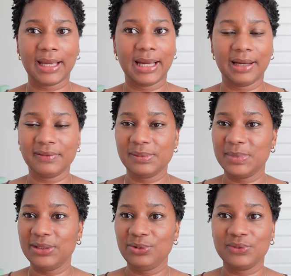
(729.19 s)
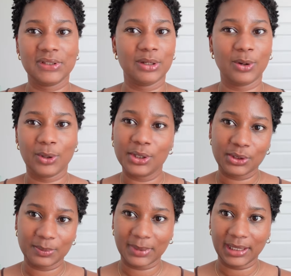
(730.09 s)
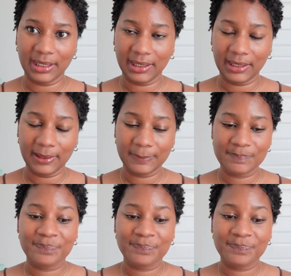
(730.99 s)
I haven't been using oil on my hair,